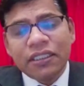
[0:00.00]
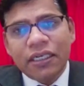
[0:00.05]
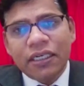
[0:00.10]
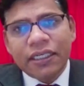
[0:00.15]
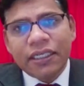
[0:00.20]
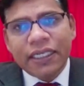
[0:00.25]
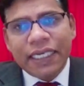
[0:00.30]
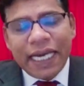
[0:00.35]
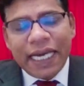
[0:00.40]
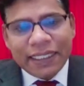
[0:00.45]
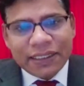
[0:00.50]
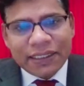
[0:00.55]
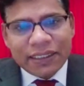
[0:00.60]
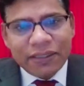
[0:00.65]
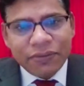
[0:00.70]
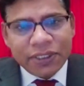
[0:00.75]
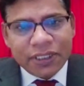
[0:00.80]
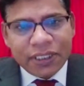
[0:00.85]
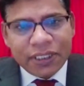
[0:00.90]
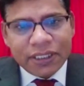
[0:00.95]
tax
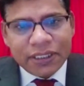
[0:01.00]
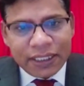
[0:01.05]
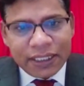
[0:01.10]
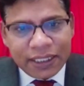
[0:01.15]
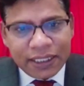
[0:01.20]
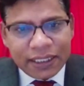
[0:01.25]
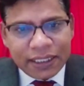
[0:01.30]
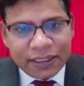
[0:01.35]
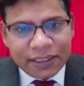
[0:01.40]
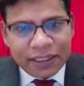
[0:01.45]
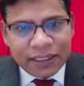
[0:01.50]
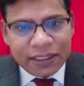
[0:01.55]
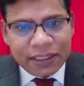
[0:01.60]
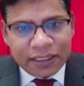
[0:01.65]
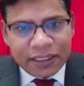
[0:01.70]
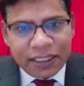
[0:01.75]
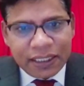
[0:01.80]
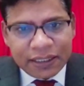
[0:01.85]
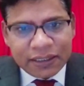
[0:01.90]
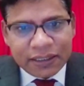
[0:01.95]
havens and
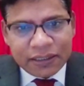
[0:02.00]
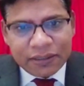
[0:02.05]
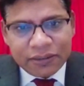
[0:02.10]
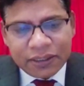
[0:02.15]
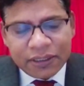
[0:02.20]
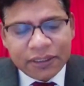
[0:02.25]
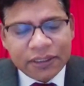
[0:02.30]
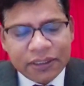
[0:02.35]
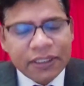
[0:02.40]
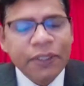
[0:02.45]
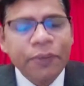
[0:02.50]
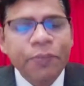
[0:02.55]
tax secrecy.